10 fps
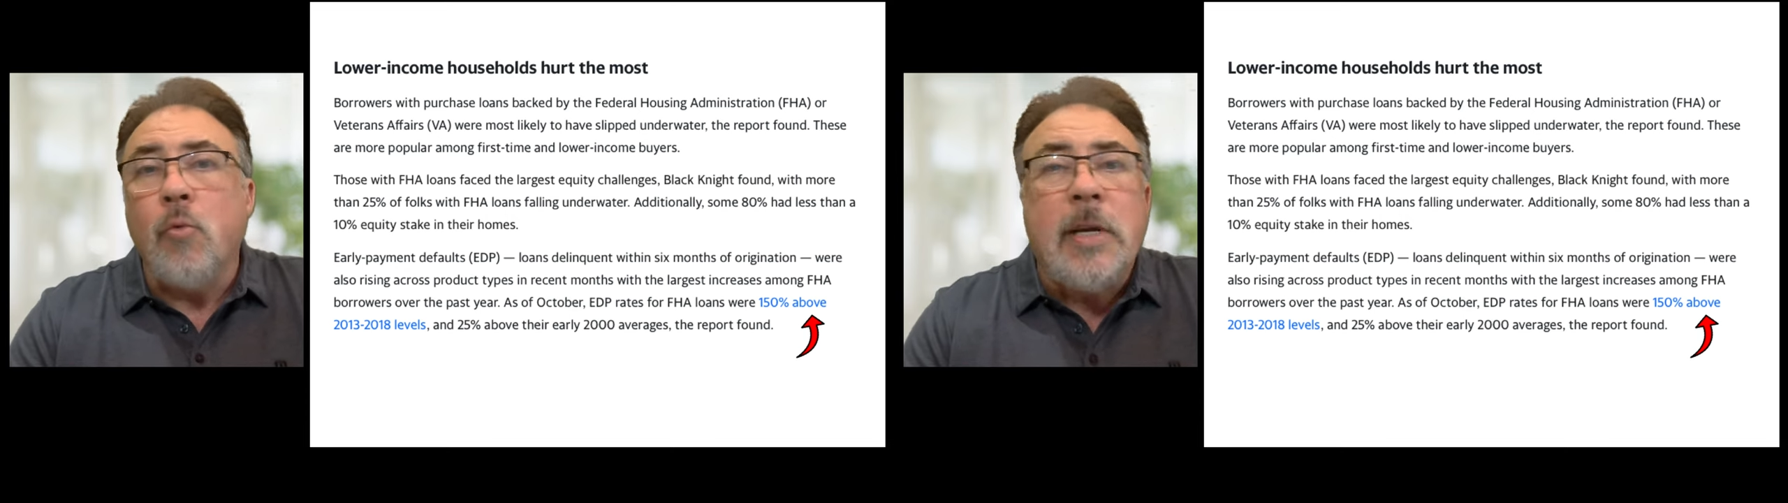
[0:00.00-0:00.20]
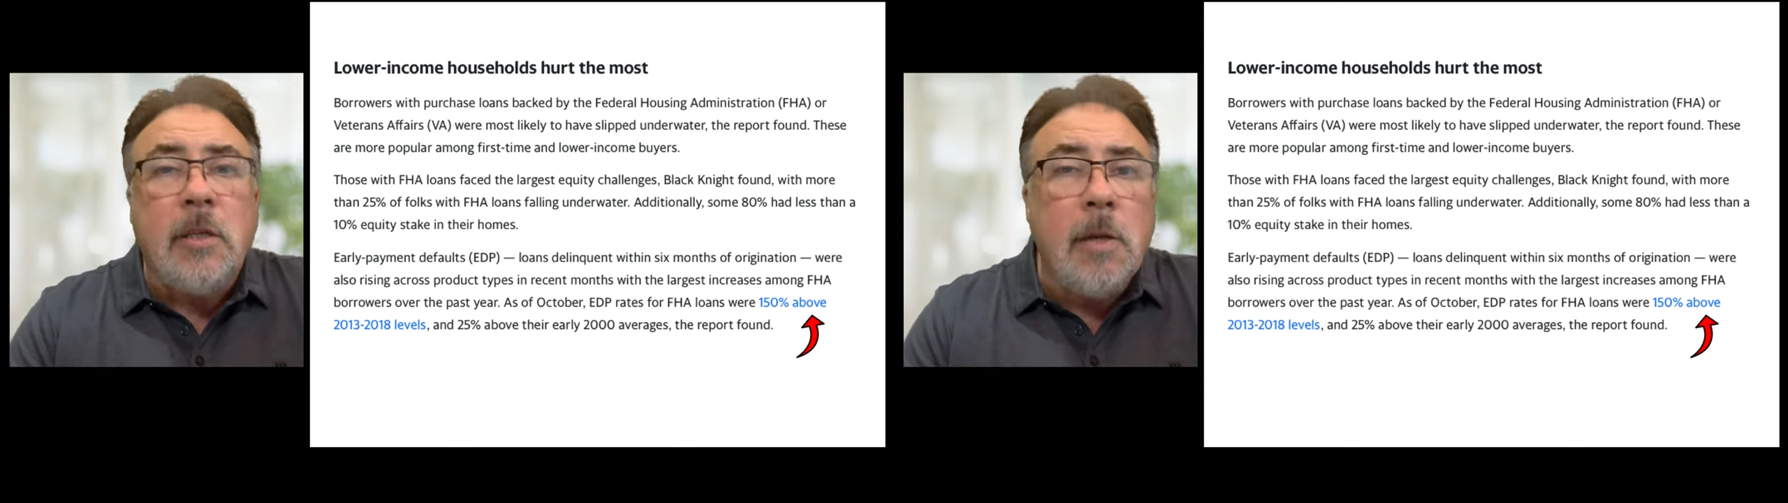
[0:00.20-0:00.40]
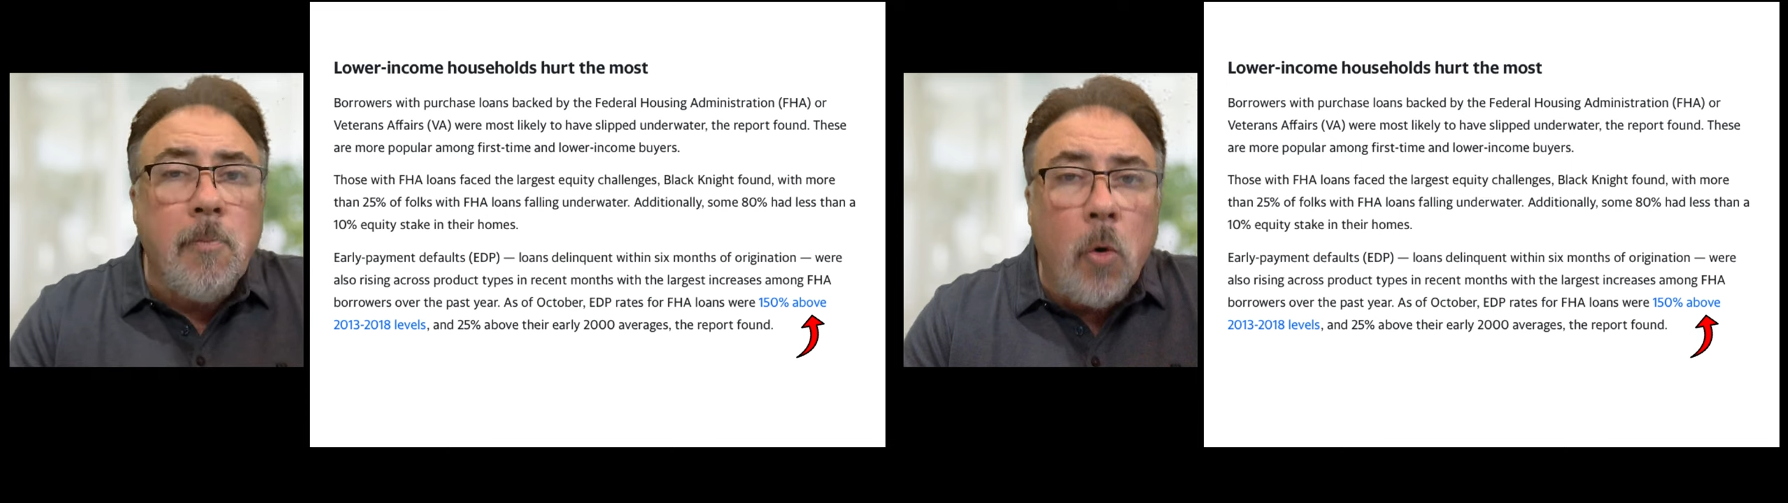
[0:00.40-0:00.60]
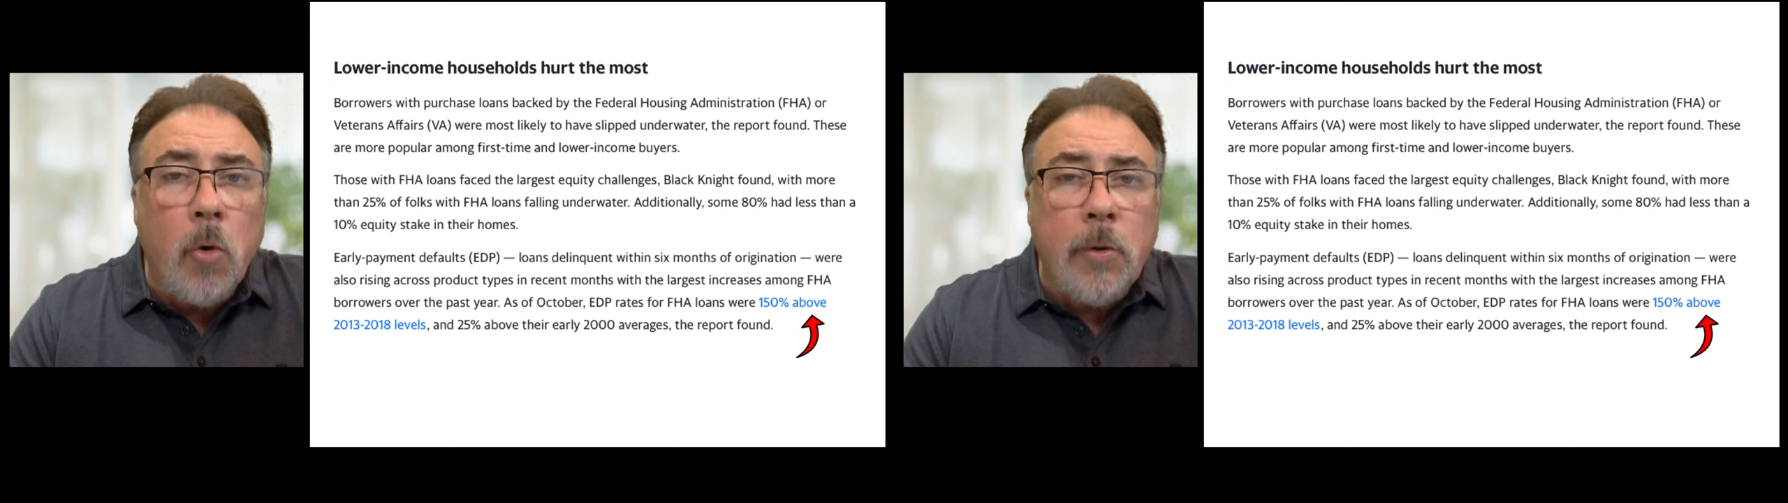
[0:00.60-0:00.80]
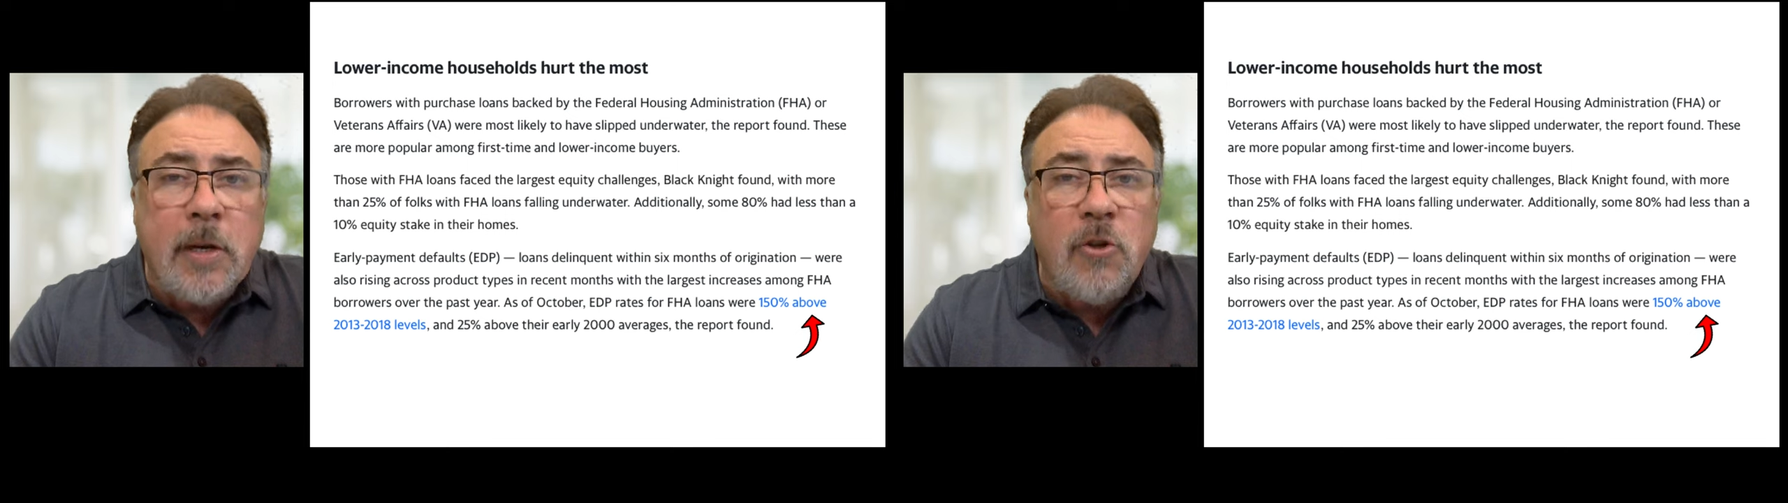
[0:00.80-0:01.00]
recent
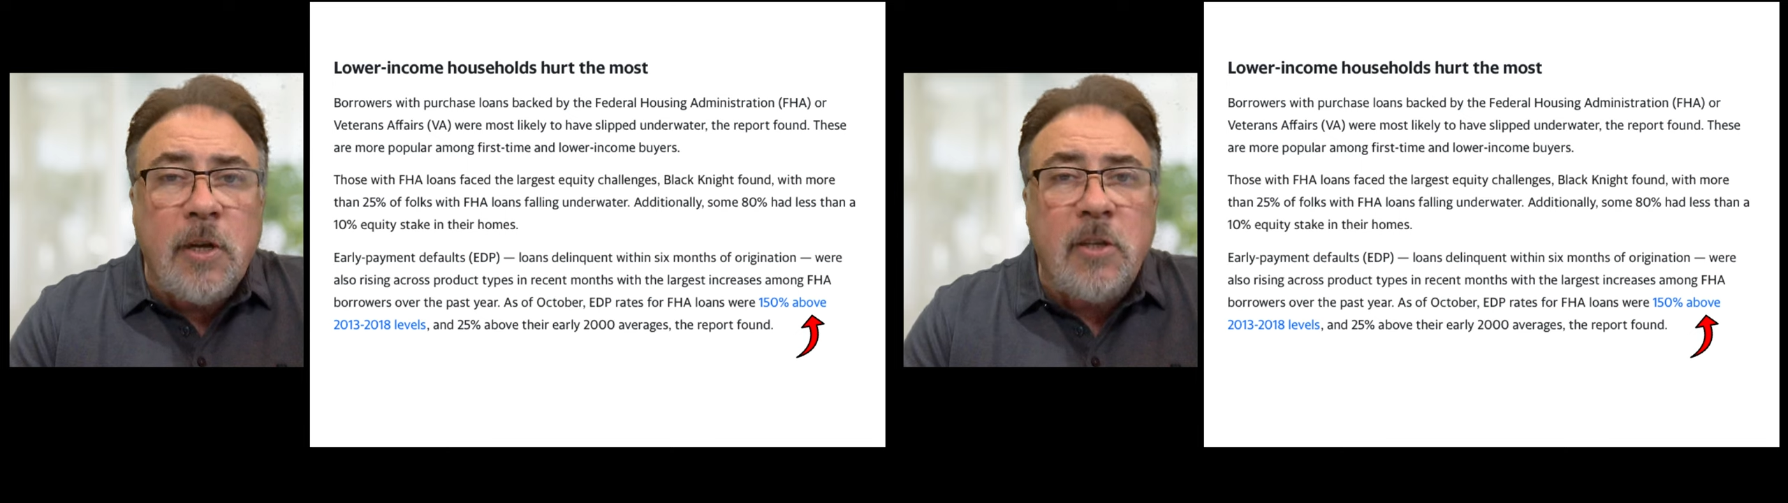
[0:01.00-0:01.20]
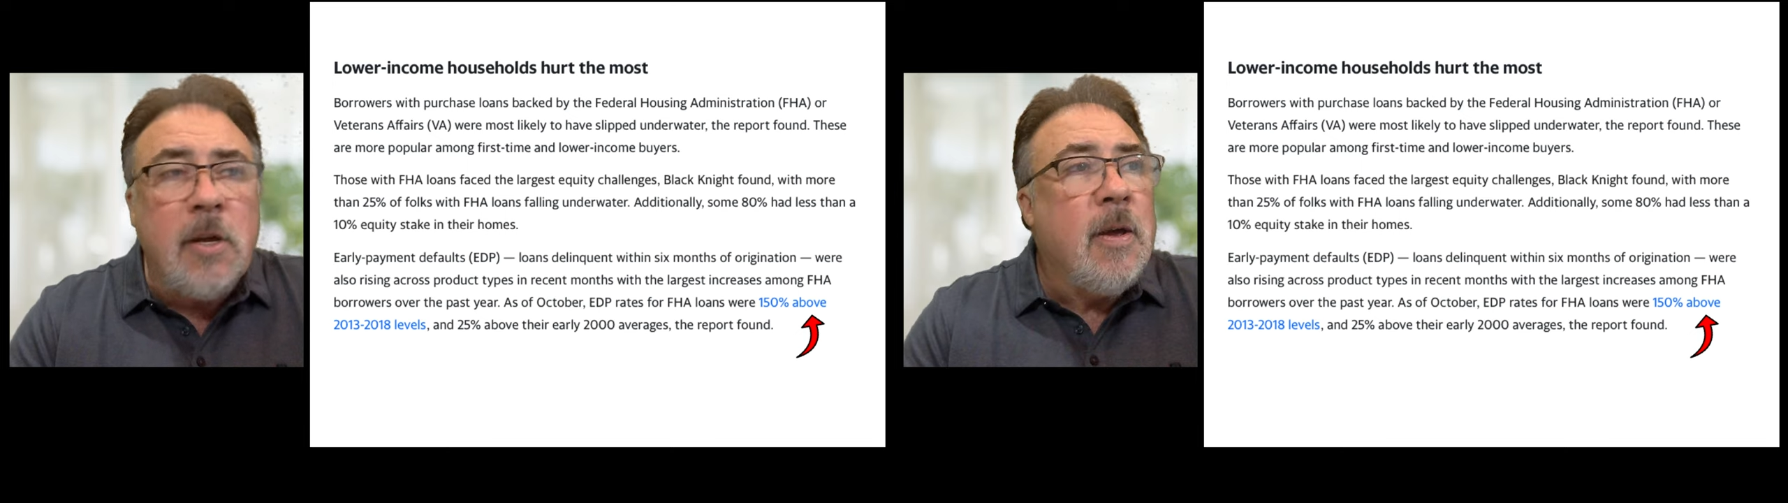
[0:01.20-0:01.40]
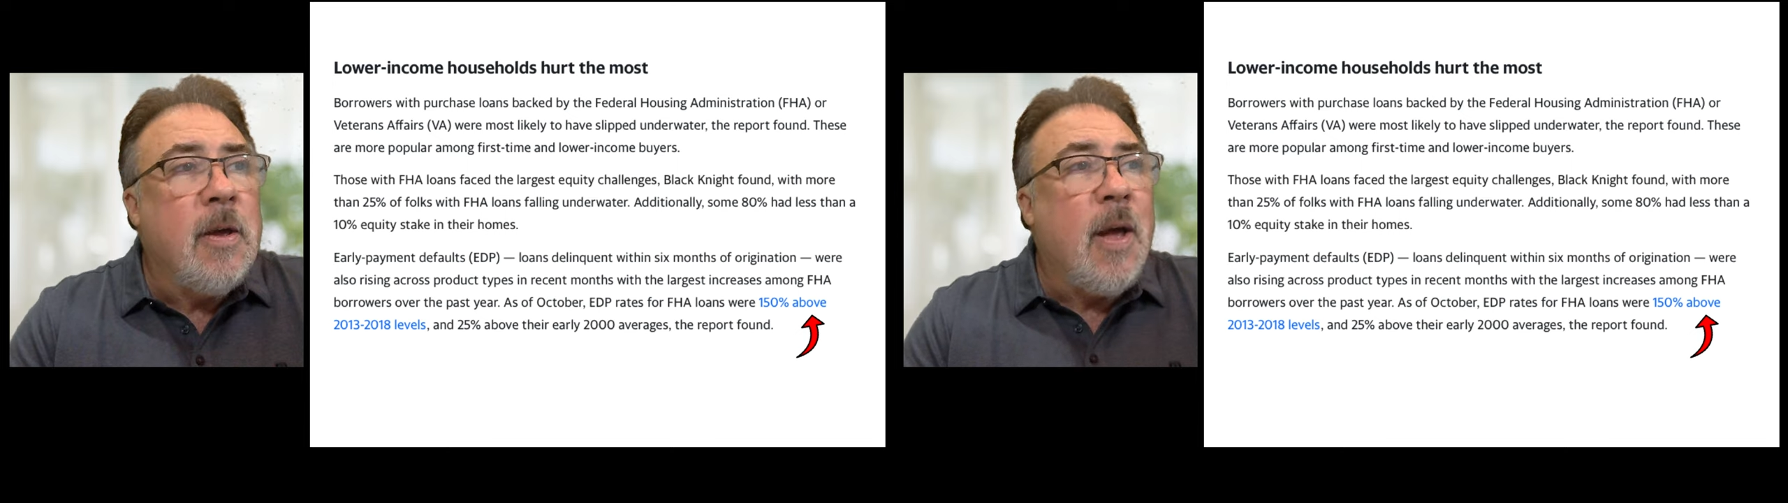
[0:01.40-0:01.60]
mortgages